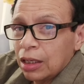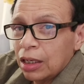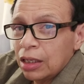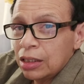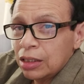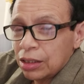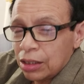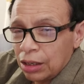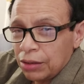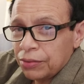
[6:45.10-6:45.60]

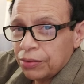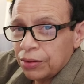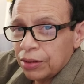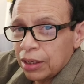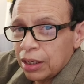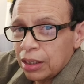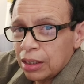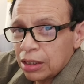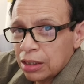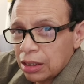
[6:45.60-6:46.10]
It's tough.
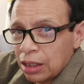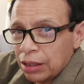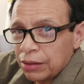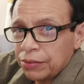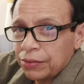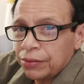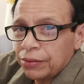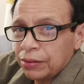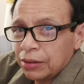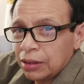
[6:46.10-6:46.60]
It's
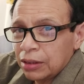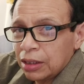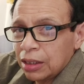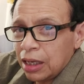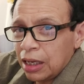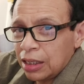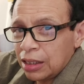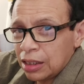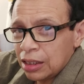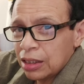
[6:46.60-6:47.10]
tough. It's
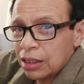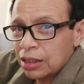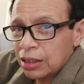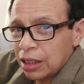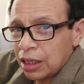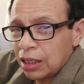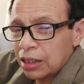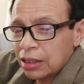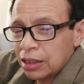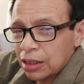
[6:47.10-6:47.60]
it's
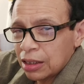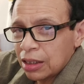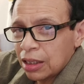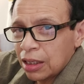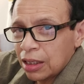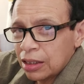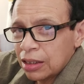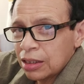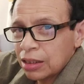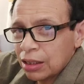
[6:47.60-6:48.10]
it's,
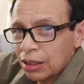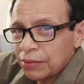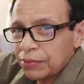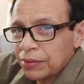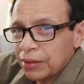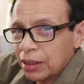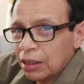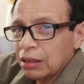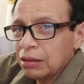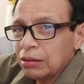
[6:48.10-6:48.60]
it's
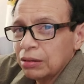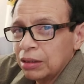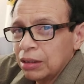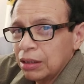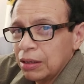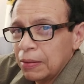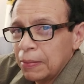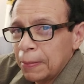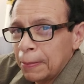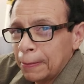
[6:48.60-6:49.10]
tough now, you
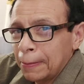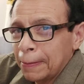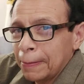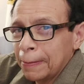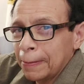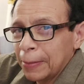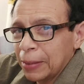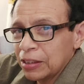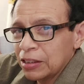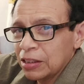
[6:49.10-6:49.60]
know?
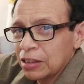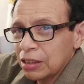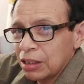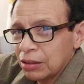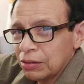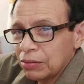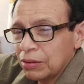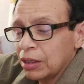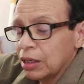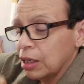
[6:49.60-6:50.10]
It's
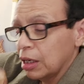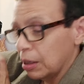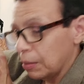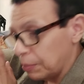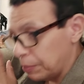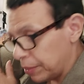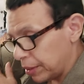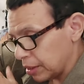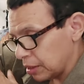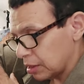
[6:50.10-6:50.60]
tough.
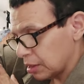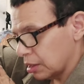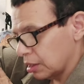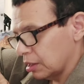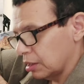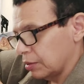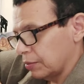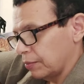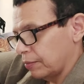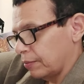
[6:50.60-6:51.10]
But
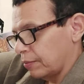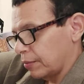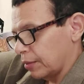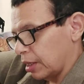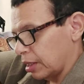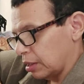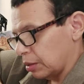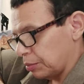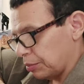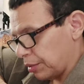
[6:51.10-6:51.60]

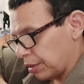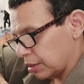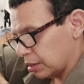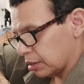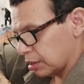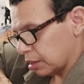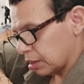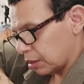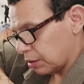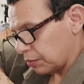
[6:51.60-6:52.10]
on the bright
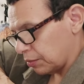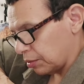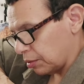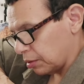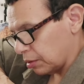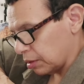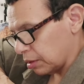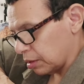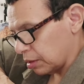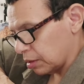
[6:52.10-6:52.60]
side of
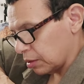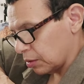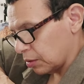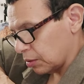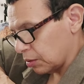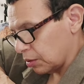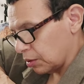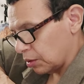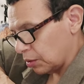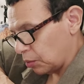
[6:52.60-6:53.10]
all this,
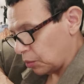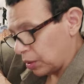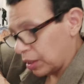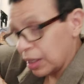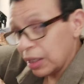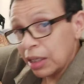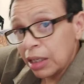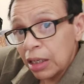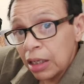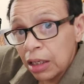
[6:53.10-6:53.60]
we
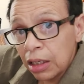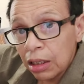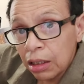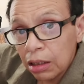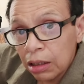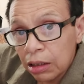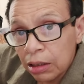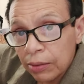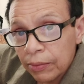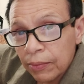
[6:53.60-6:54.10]
can
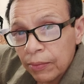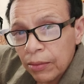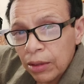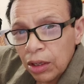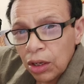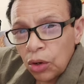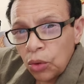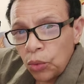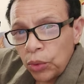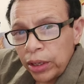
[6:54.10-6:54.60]
heal.
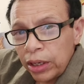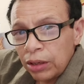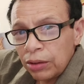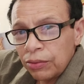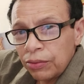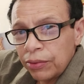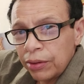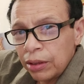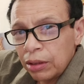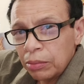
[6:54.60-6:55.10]
We can
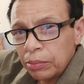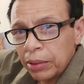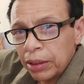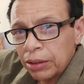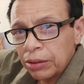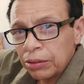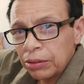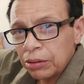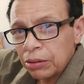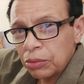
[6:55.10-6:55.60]
feel
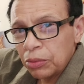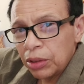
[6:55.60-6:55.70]
better.